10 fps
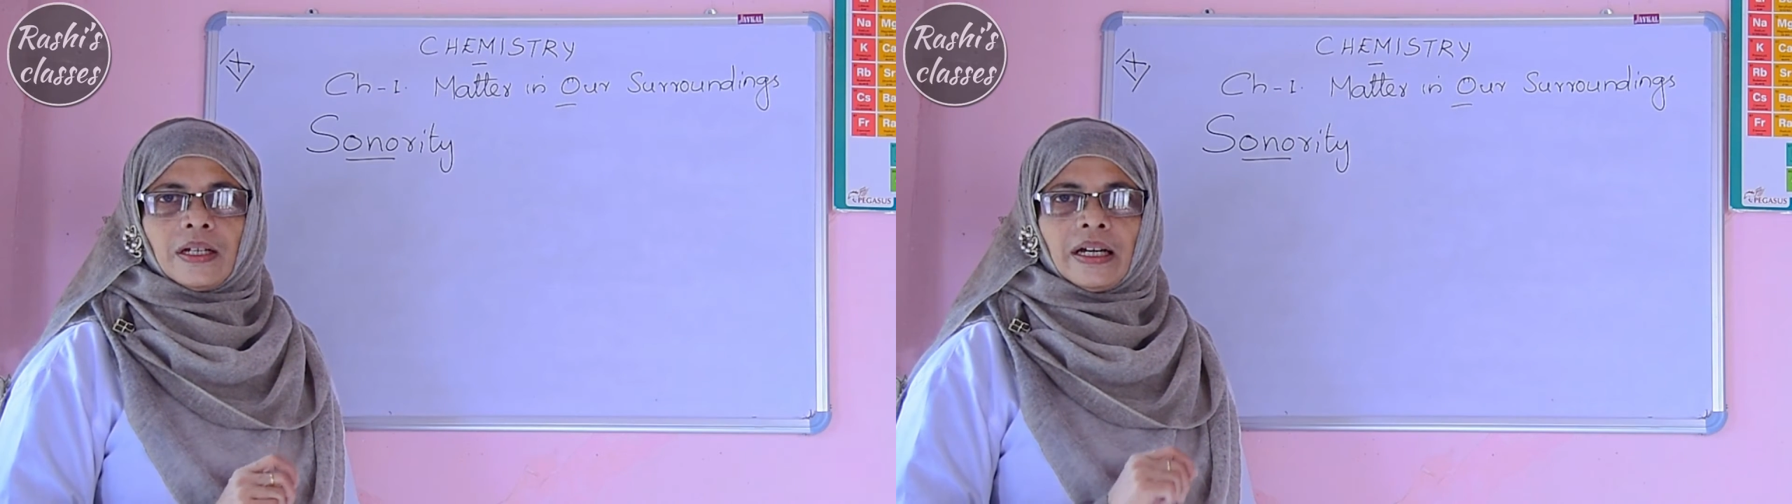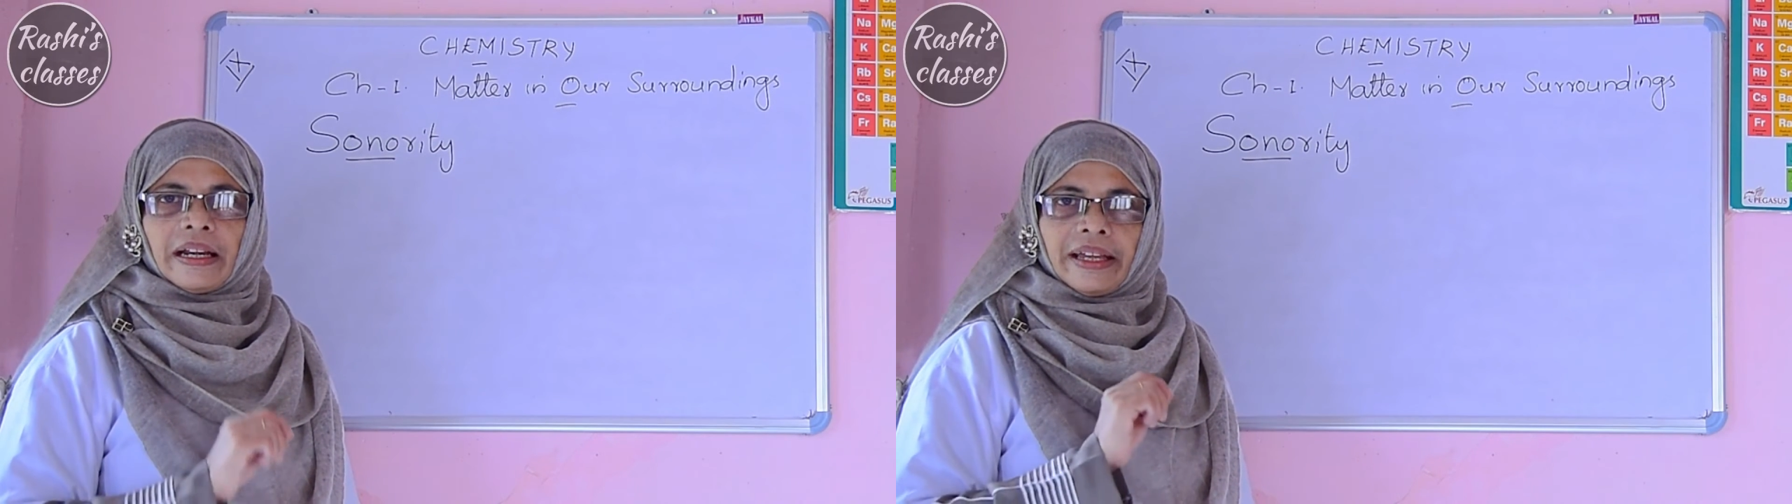
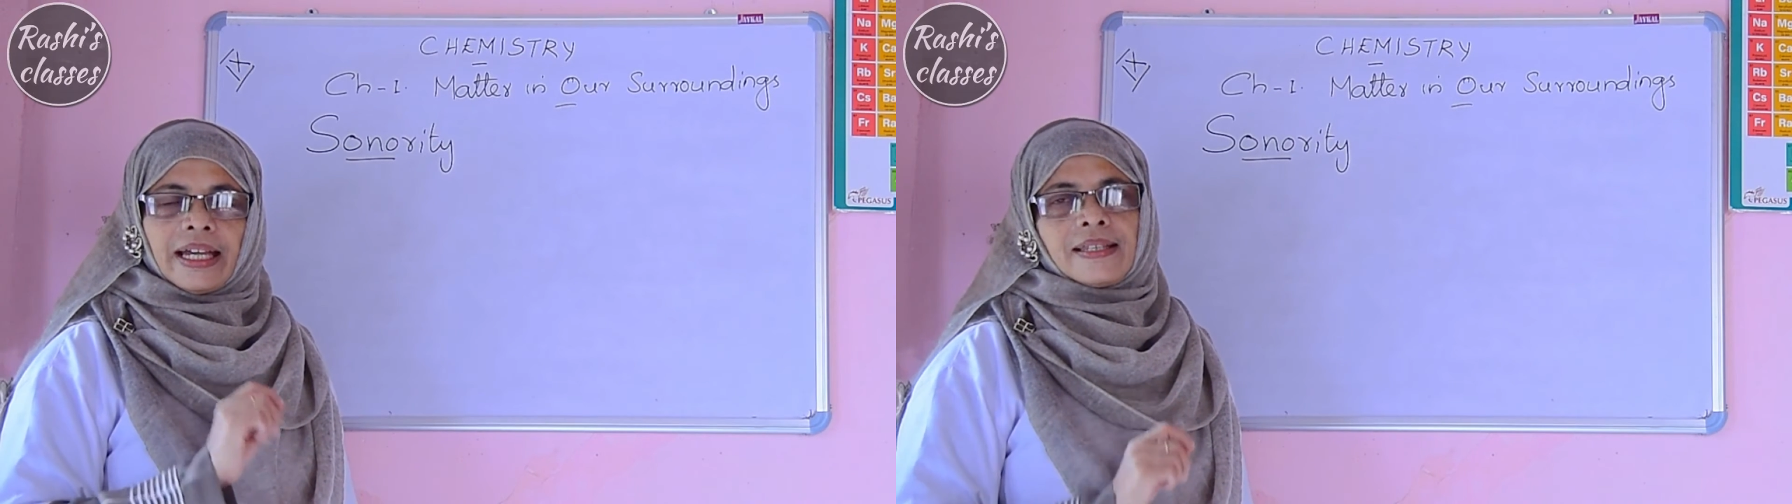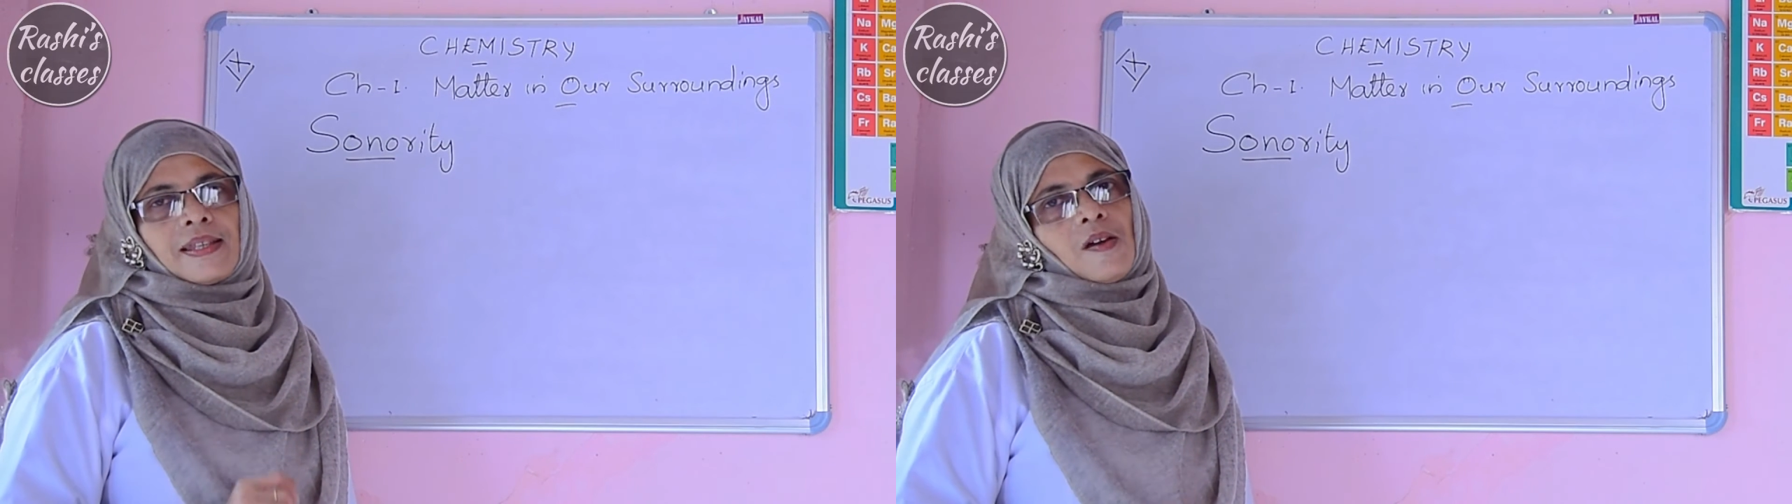
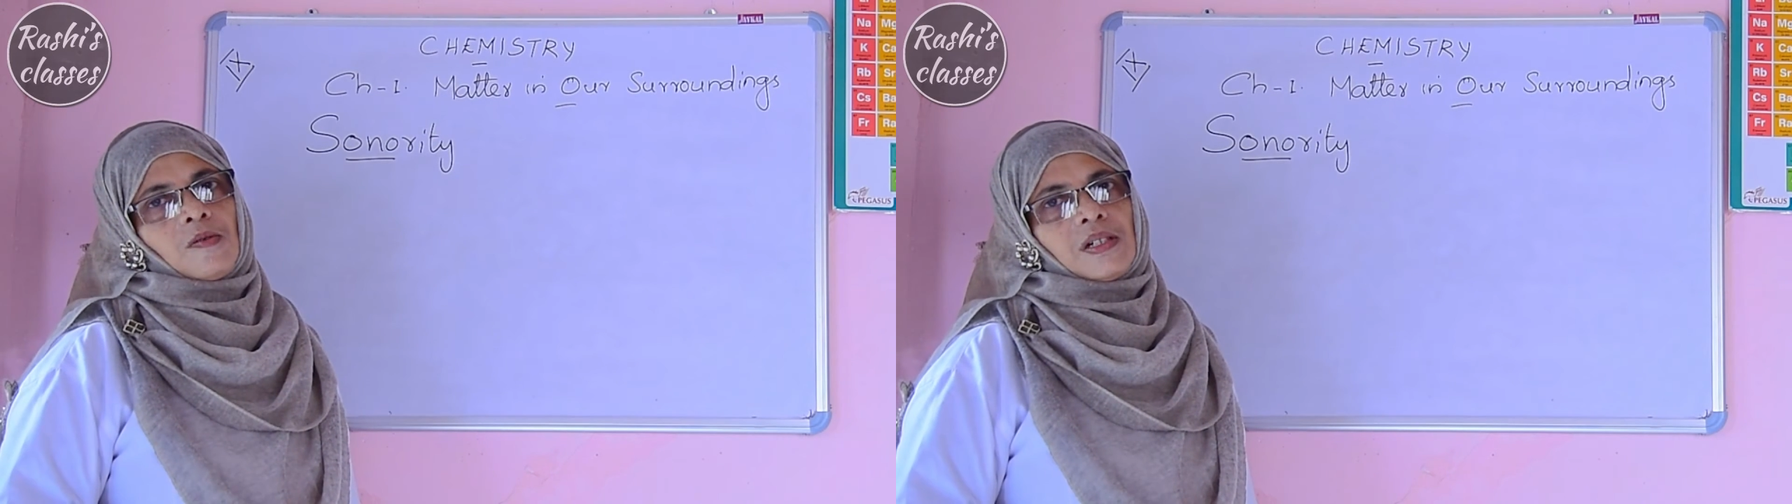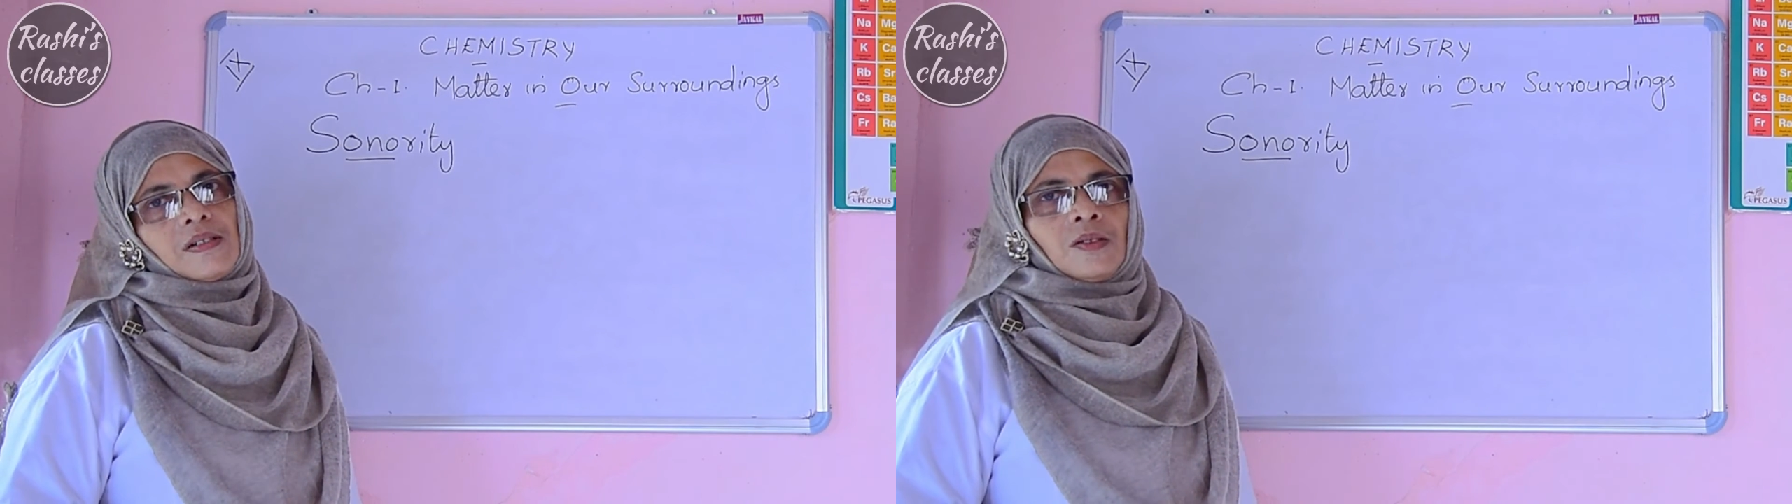ringing sound.
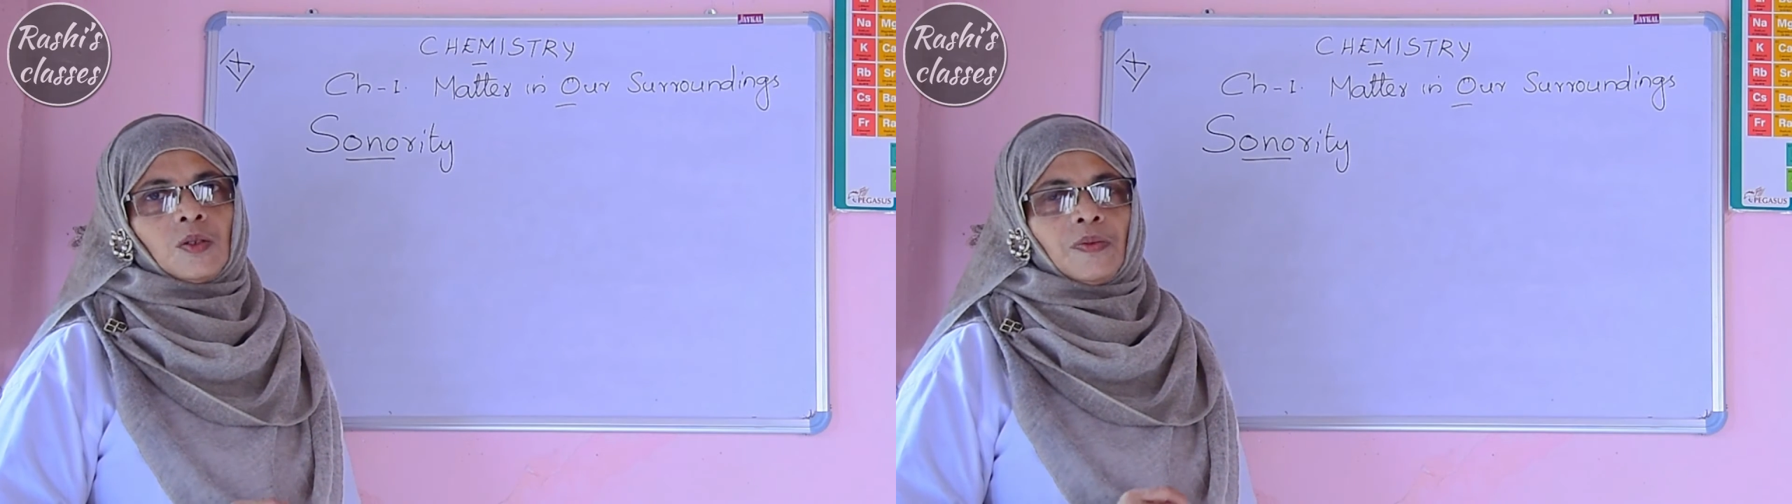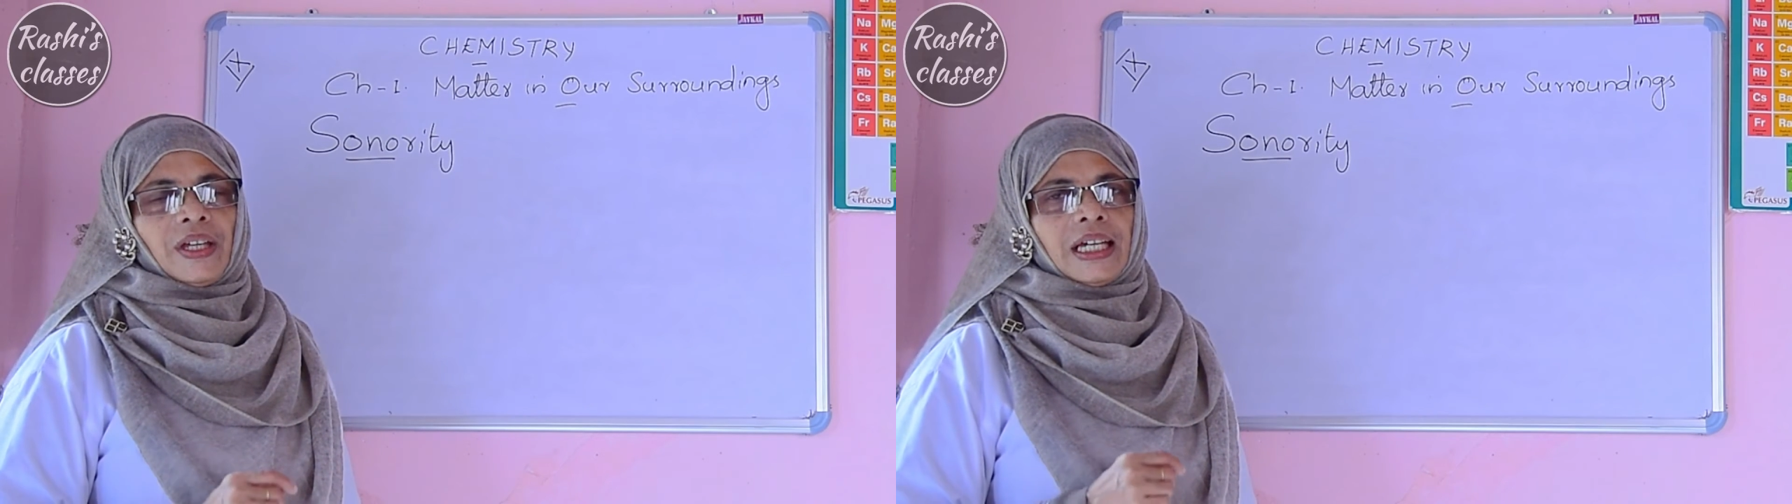
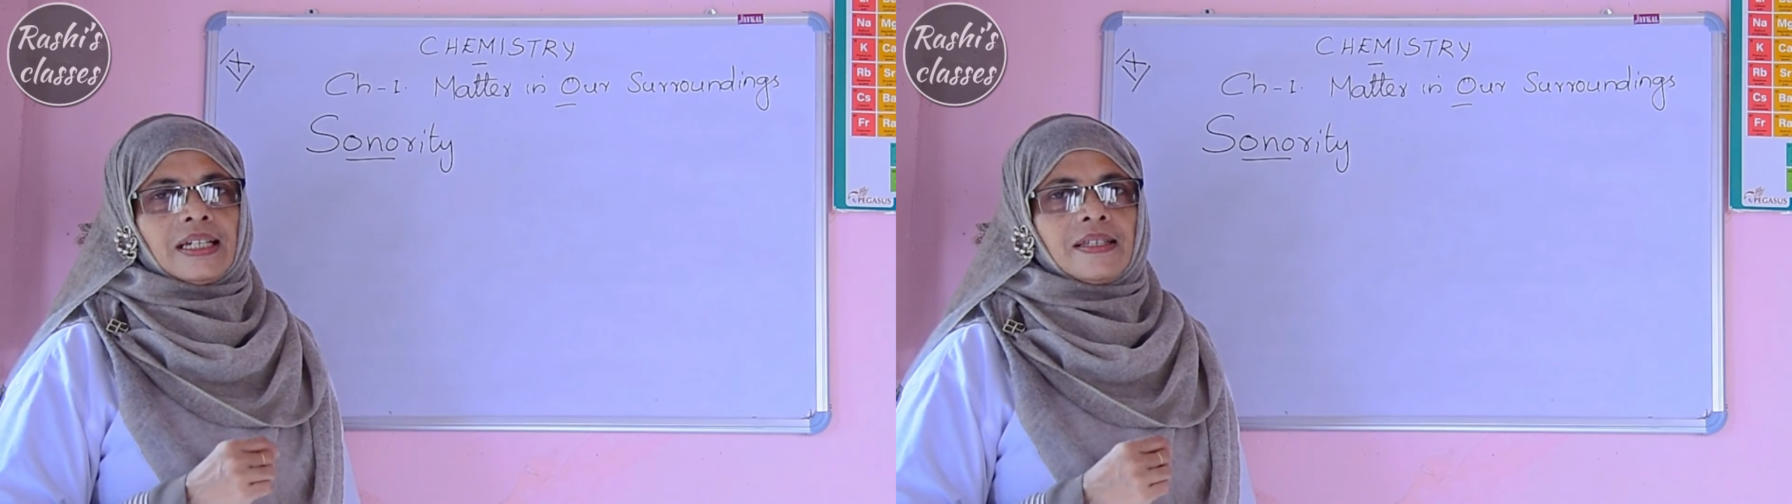So we can